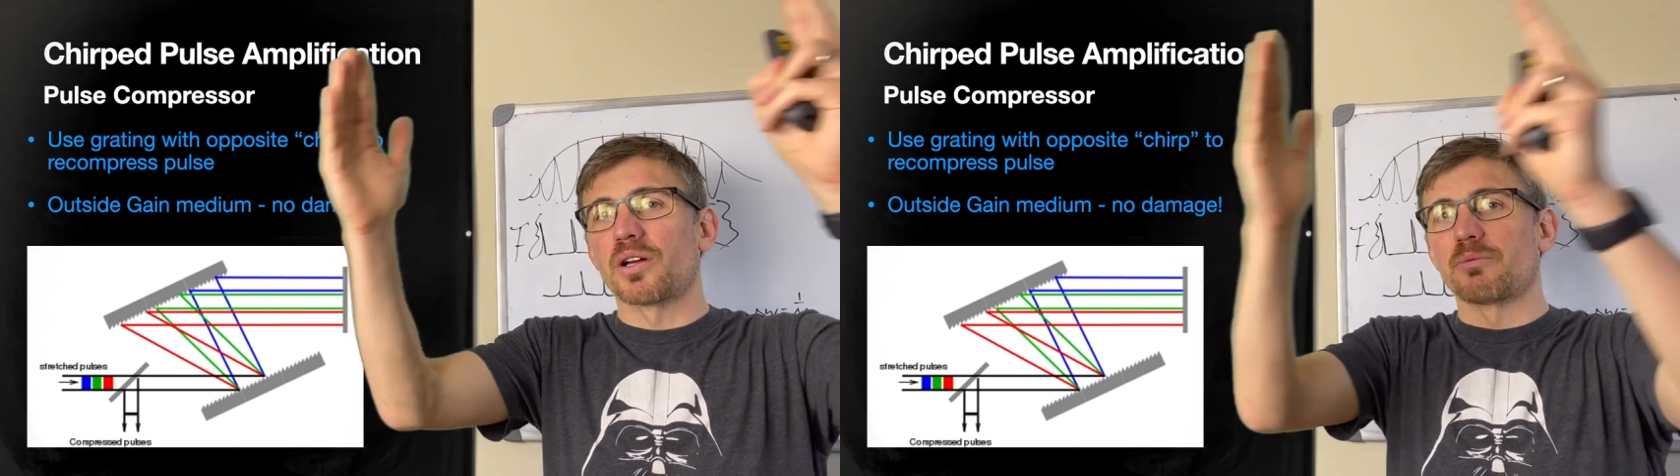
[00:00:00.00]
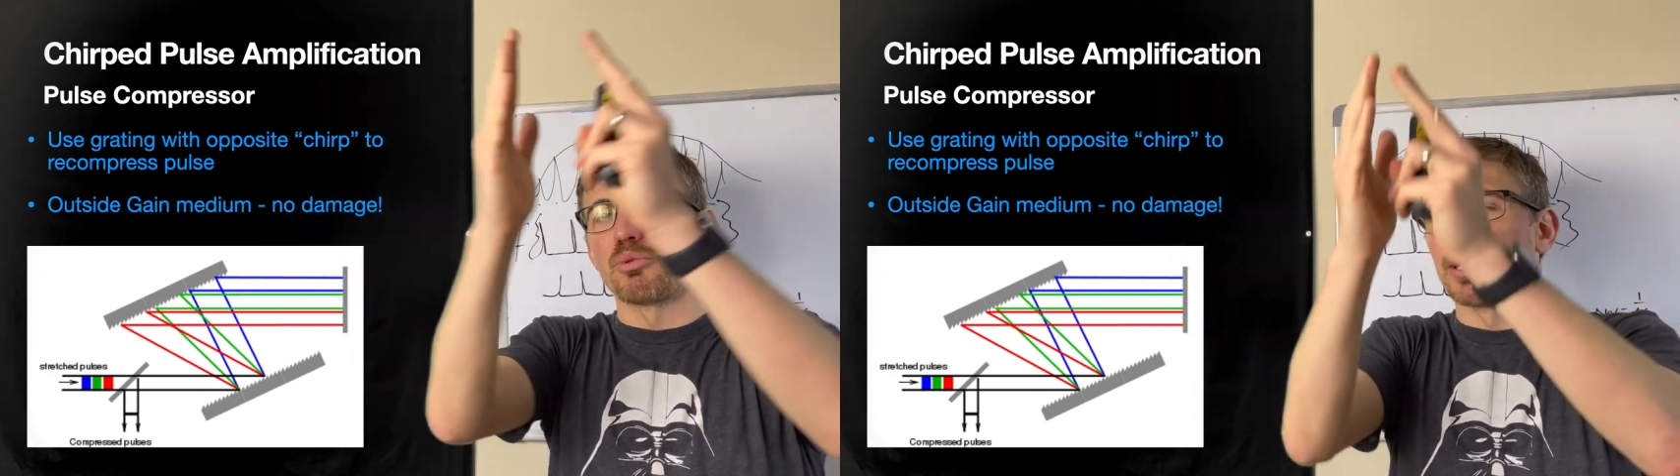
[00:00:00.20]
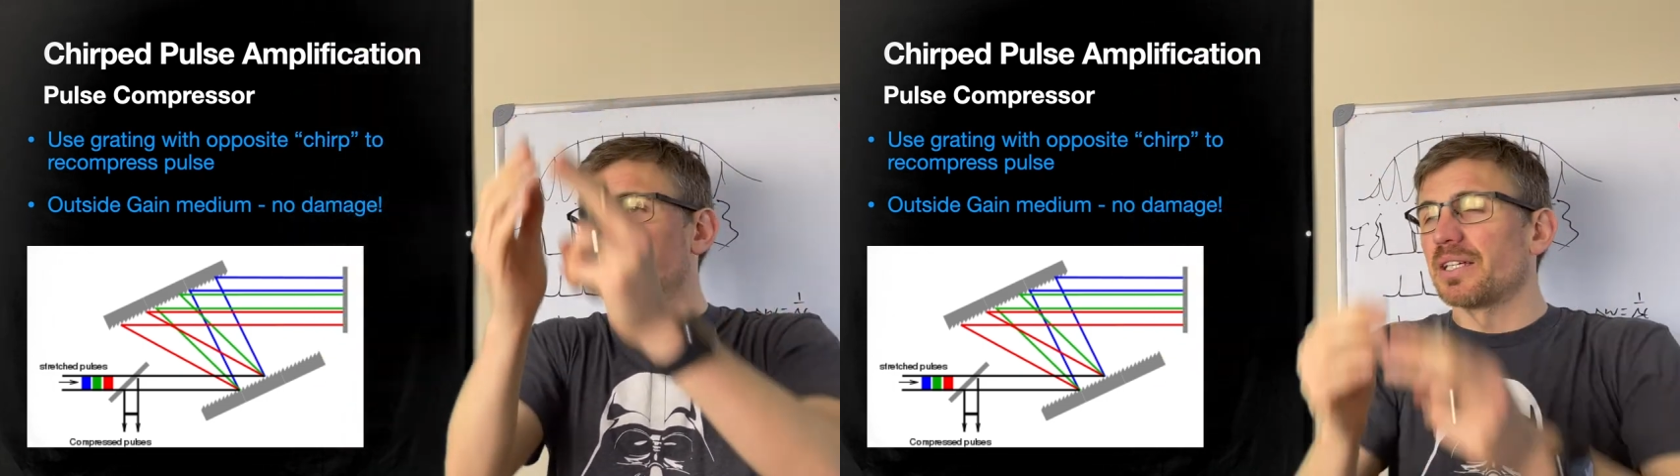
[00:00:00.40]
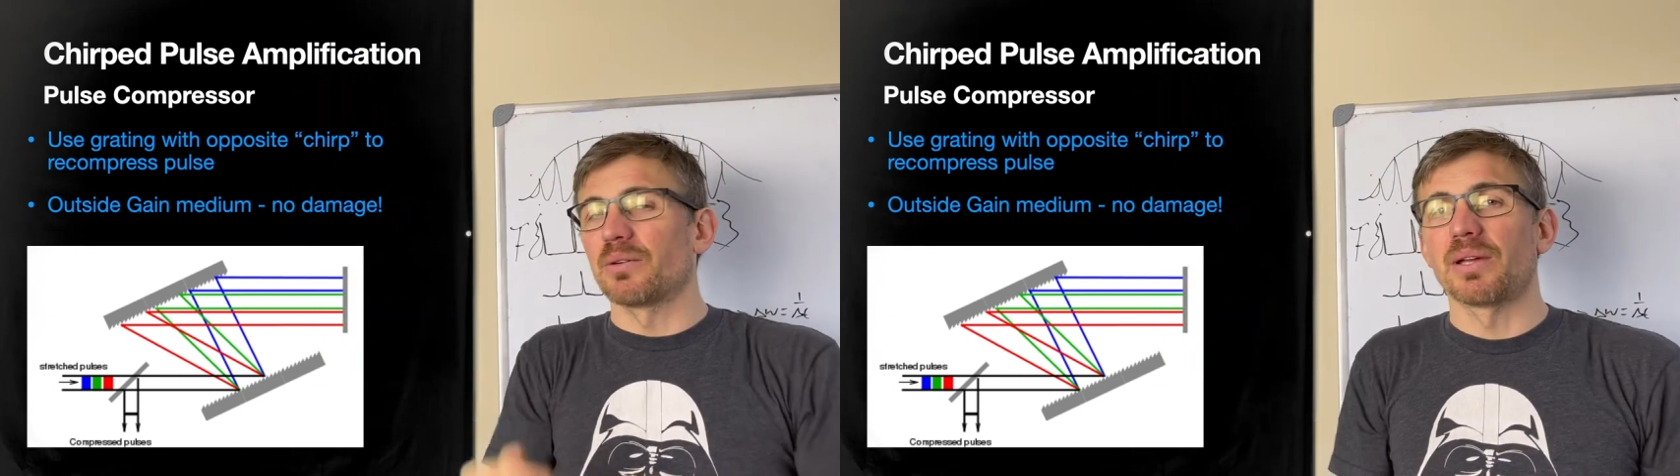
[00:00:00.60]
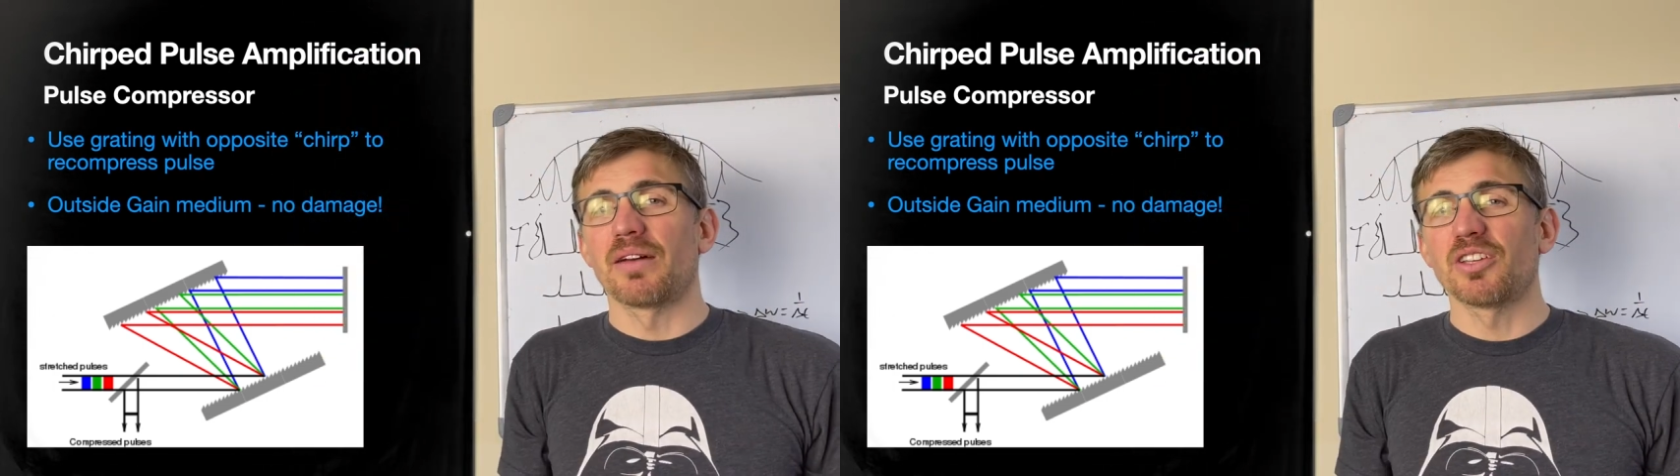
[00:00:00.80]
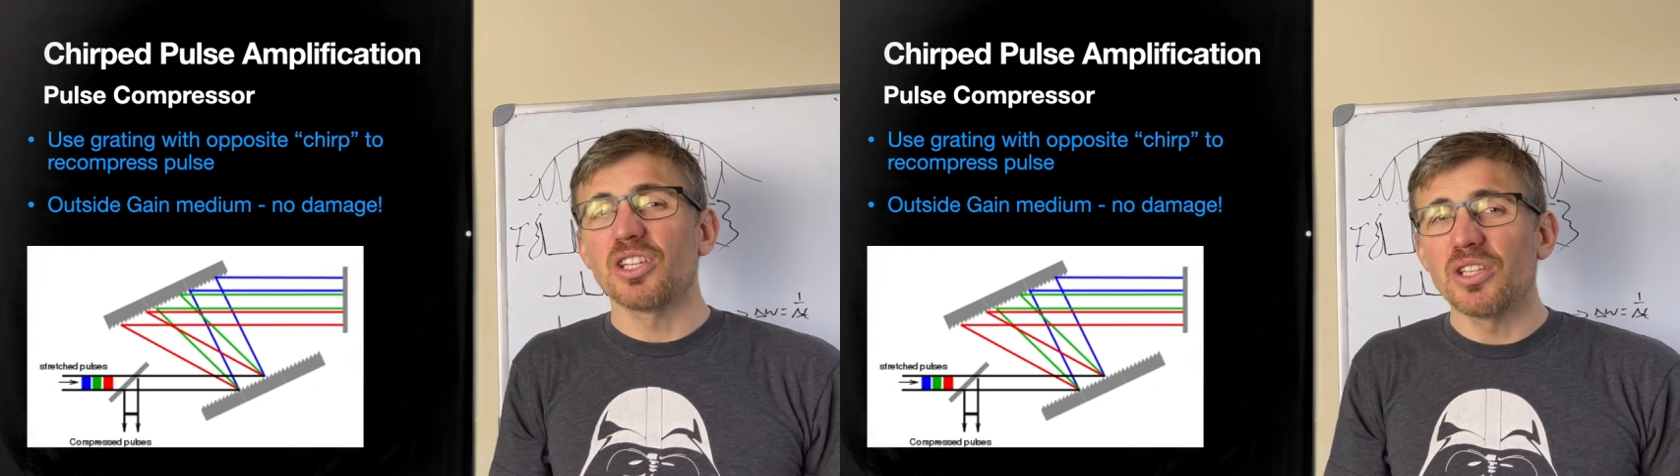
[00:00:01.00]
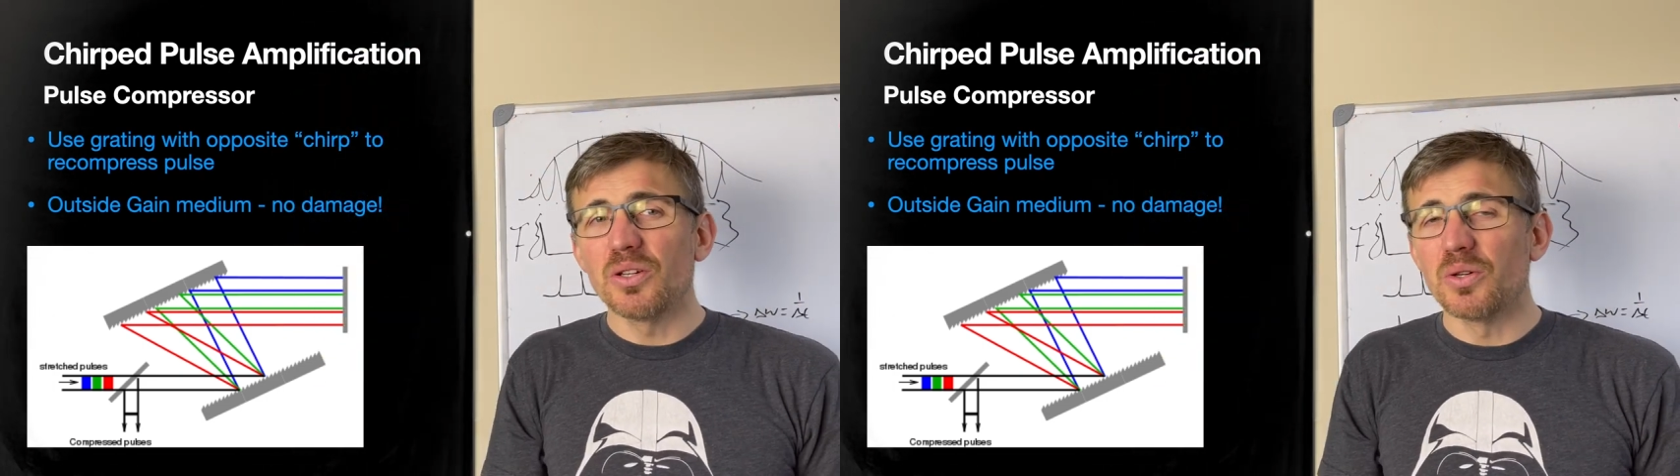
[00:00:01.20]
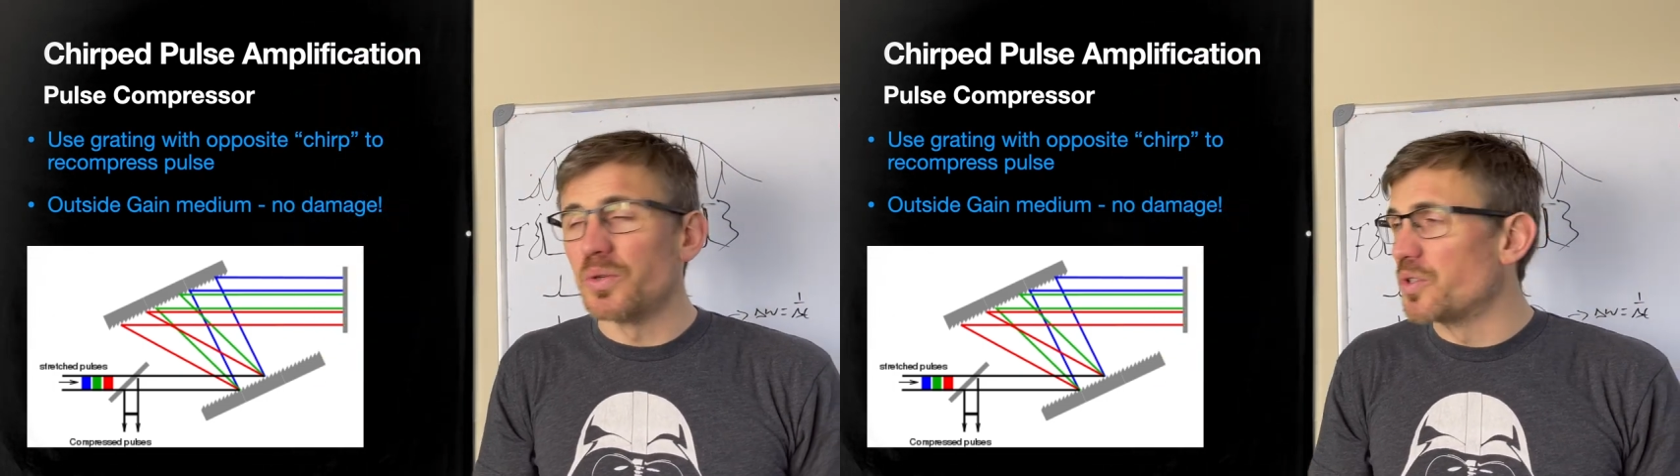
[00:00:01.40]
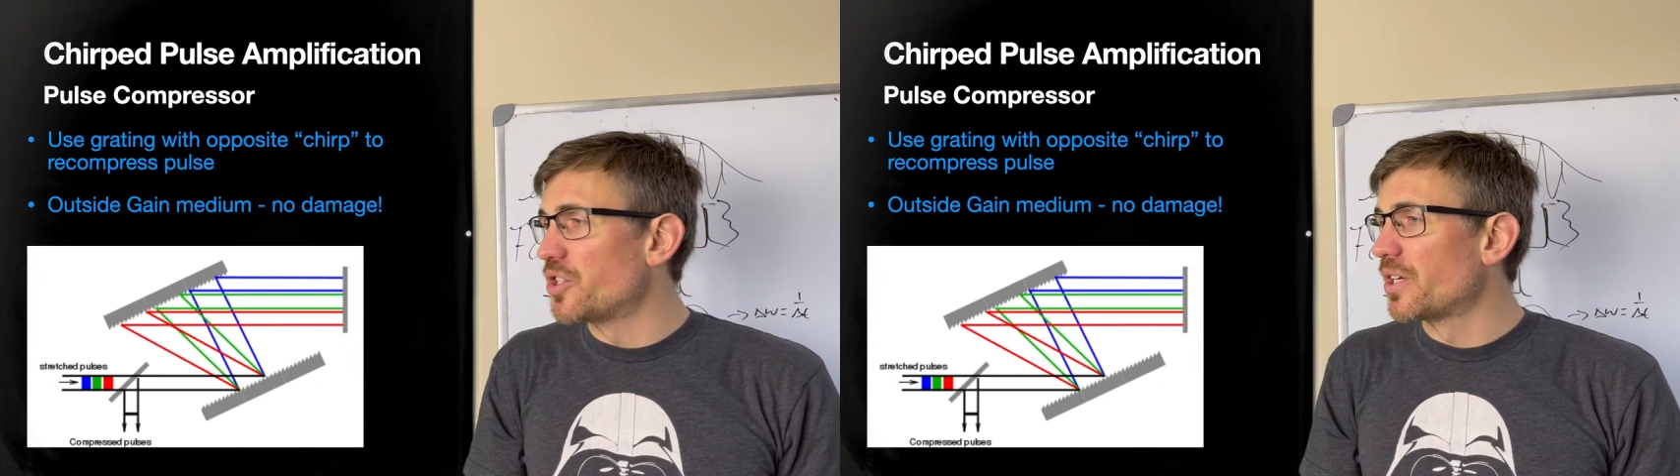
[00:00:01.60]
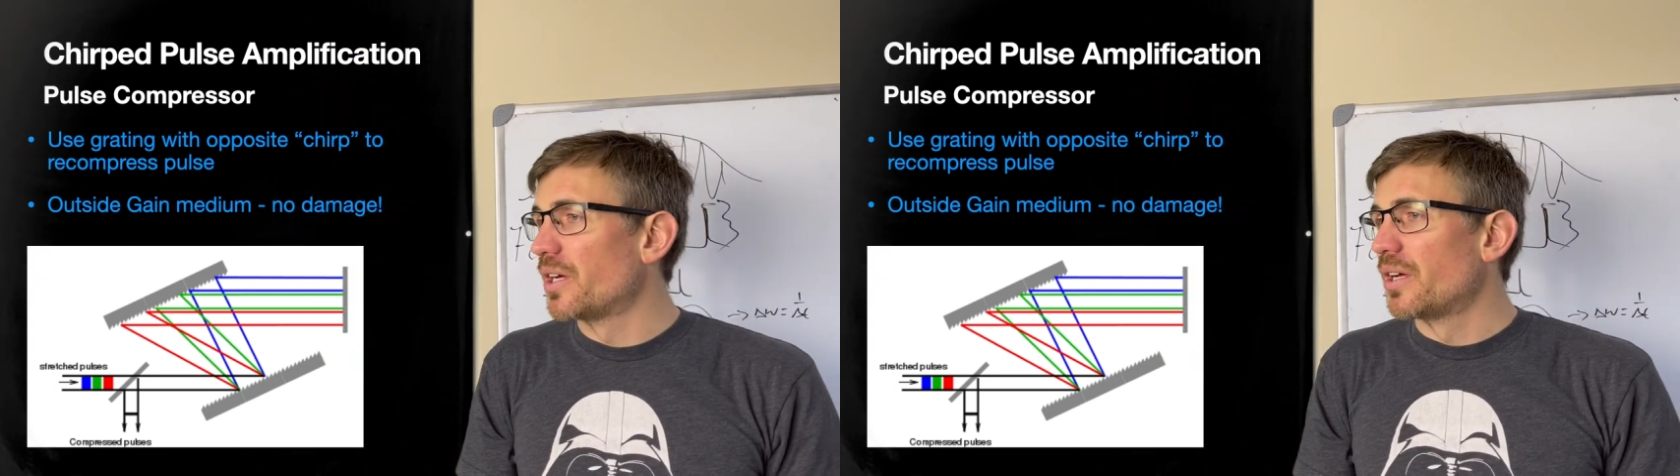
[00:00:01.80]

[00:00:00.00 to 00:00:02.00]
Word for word: compress it, and we have huge